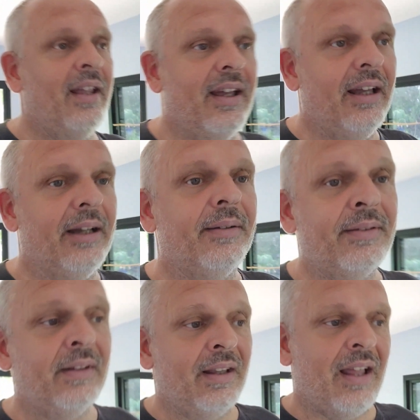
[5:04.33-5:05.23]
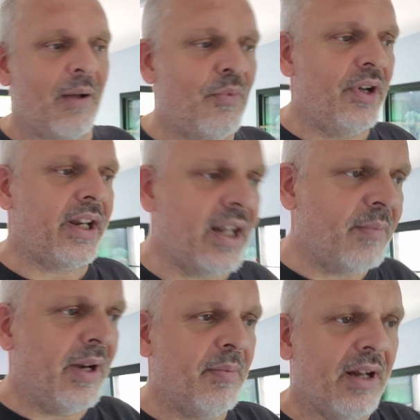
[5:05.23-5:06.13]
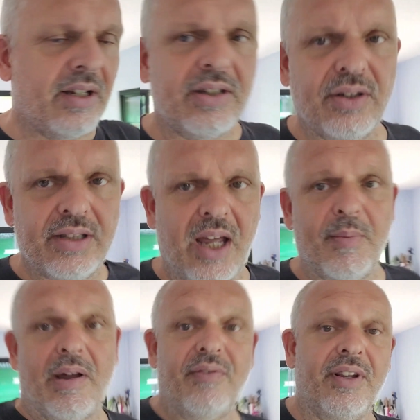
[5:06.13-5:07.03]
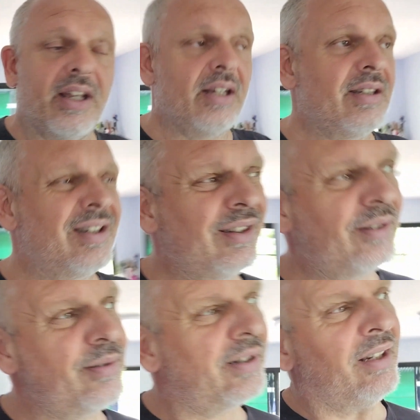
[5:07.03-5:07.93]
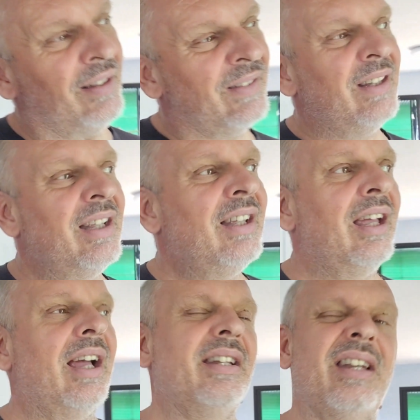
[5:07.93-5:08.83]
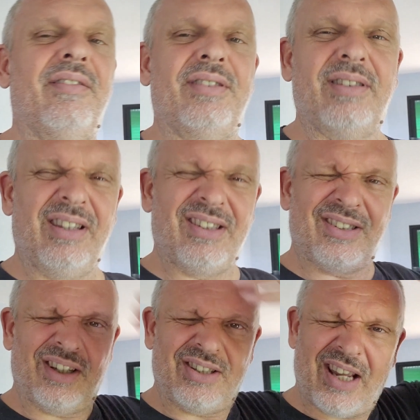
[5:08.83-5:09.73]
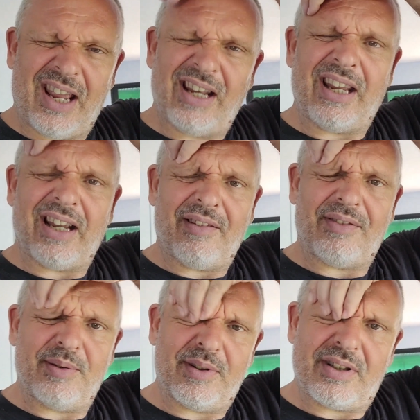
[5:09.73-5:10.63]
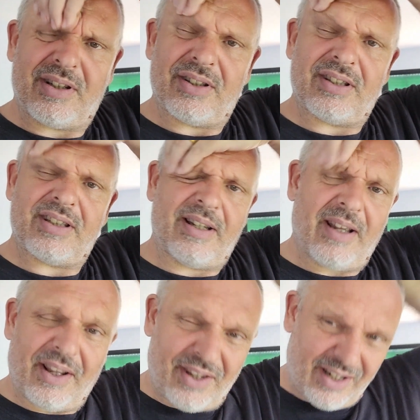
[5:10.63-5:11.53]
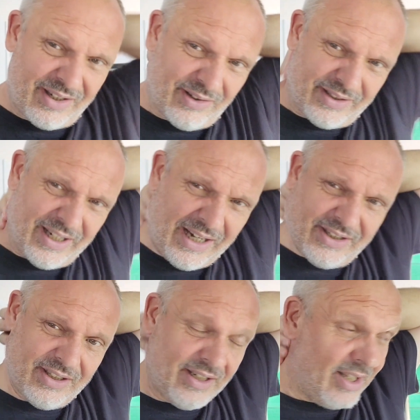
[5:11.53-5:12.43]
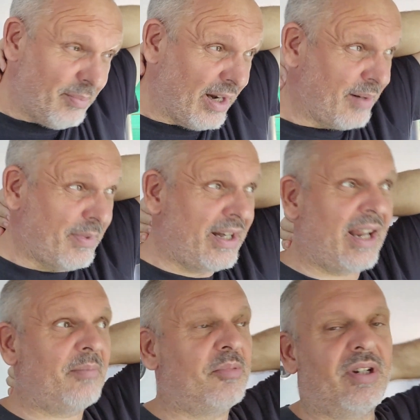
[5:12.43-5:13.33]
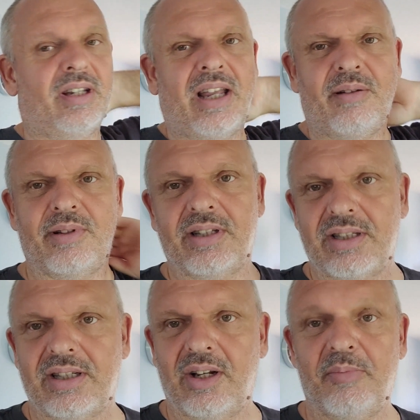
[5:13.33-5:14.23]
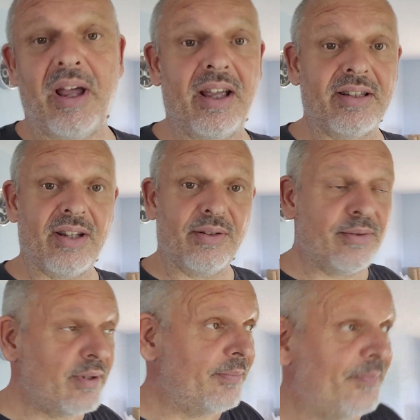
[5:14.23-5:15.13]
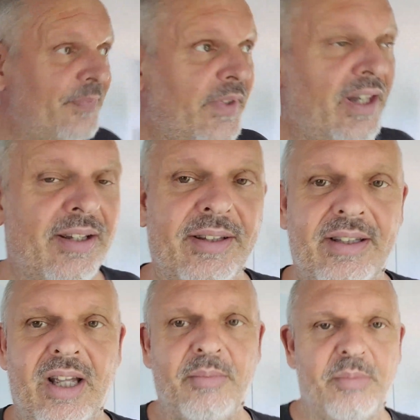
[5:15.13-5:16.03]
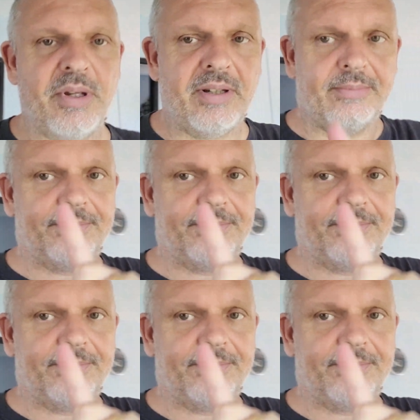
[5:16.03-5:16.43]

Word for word: Um, I'm working at the minute, but I just took time out for that. So uh, I did have such a headache afterwards because uh, I think it's all tension in the back of my neck, but now it's a lot better. So um, yeah, can't be beaten.